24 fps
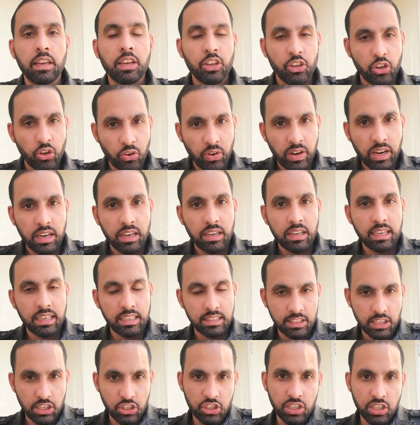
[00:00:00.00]
Kura and
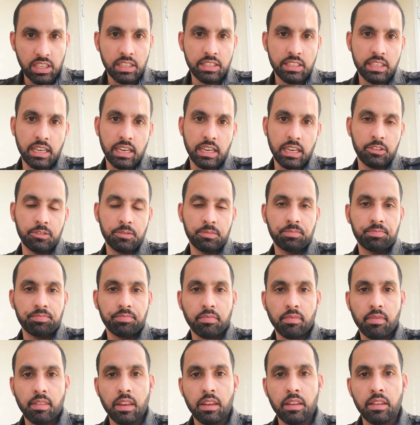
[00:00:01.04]
Sashikal Sayan.
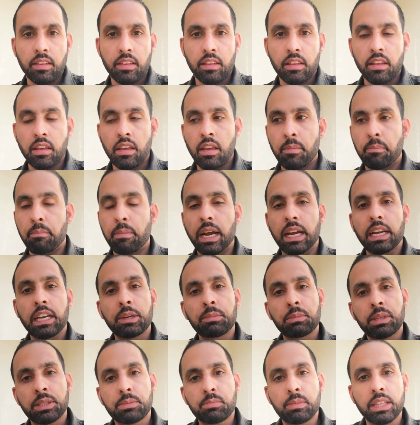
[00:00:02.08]
My
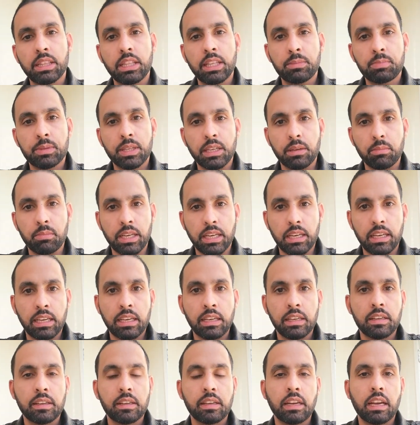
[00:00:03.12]
name is Mandeep Singh
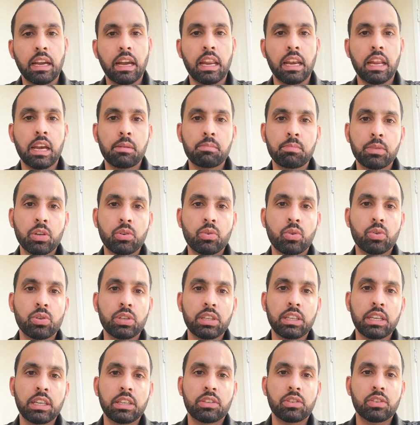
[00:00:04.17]
Bela and I'm the
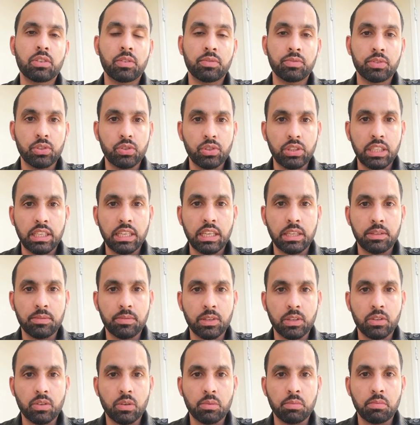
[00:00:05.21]
coordinator of Union
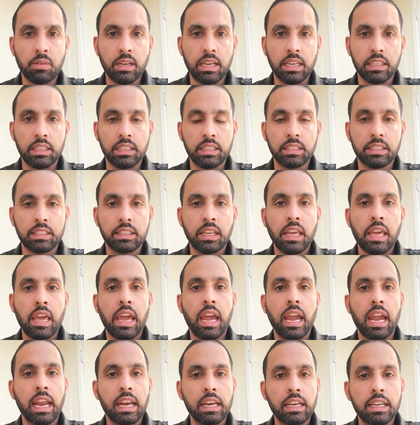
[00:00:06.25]
Network of Migrants
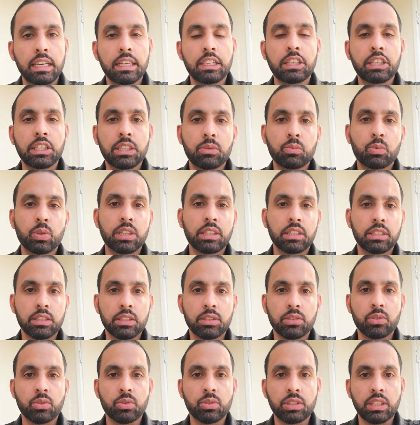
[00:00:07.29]
and Indian Workers
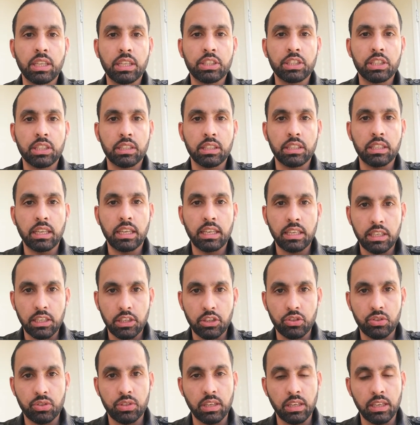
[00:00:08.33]
Association in
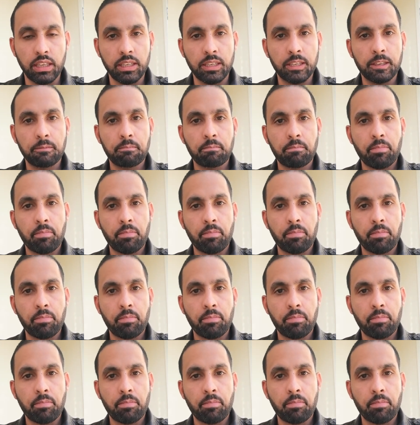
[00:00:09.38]
New Zealand.